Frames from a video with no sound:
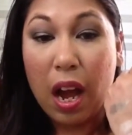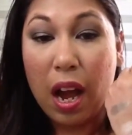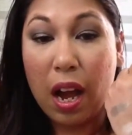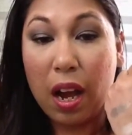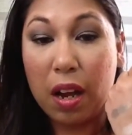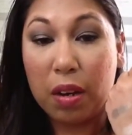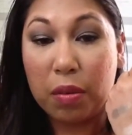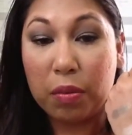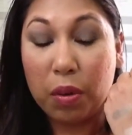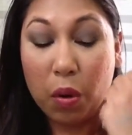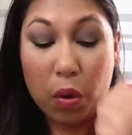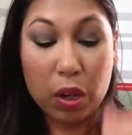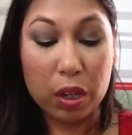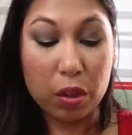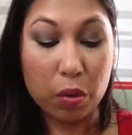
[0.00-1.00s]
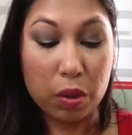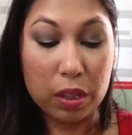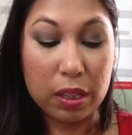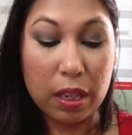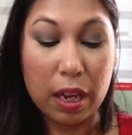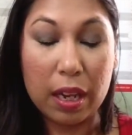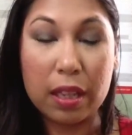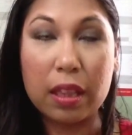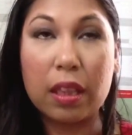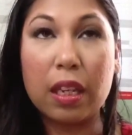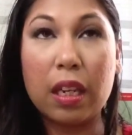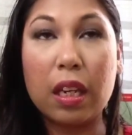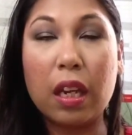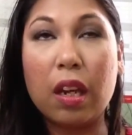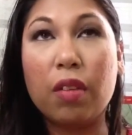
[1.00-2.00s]
All in all, I
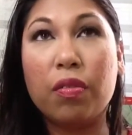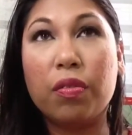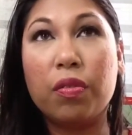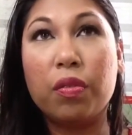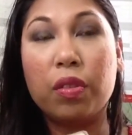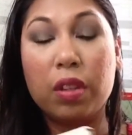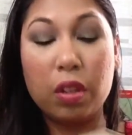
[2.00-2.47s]
think if